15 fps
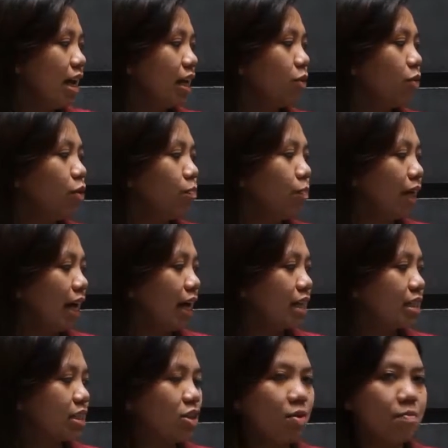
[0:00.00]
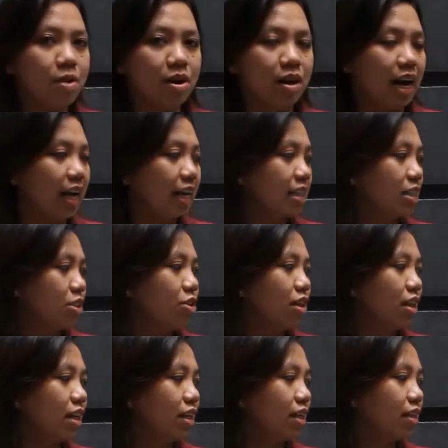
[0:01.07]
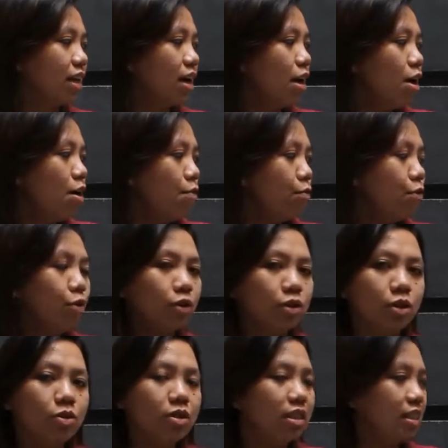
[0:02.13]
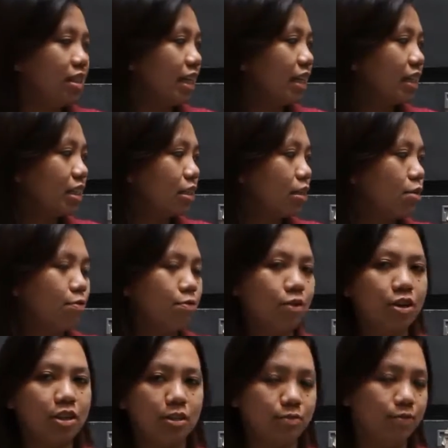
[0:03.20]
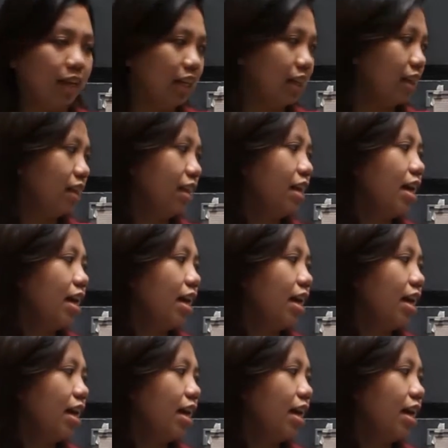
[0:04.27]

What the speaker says: it will be isomerized to yield fructose 6-phosphate.